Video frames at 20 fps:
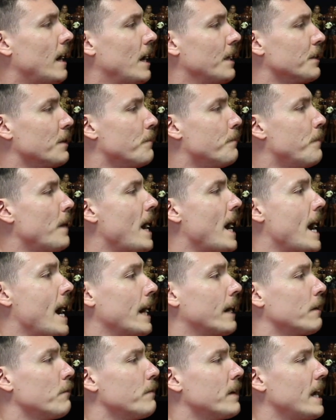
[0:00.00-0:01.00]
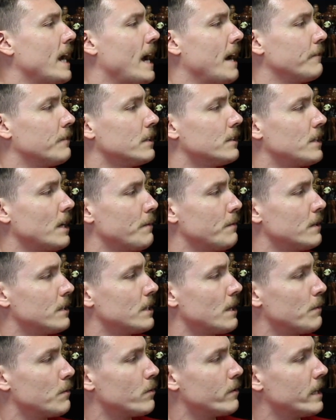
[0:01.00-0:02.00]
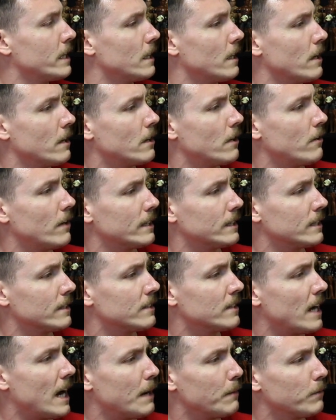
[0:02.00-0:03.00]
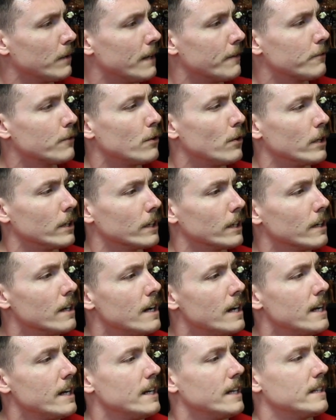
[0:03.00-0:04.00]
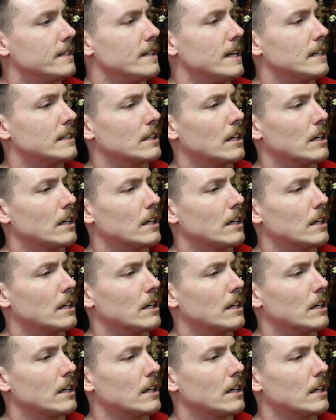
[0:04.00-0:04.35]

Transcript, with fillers: On the back we have the W W E logo at the top left corner. It says